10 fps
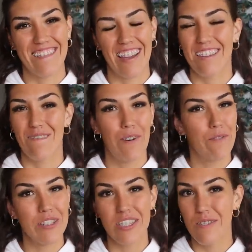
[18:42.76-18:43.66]

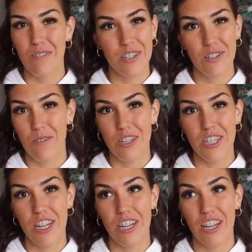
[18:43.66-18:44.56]
What was the original
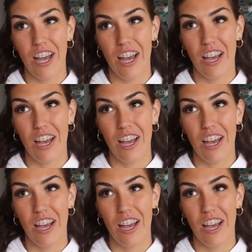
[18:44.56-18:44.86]
question?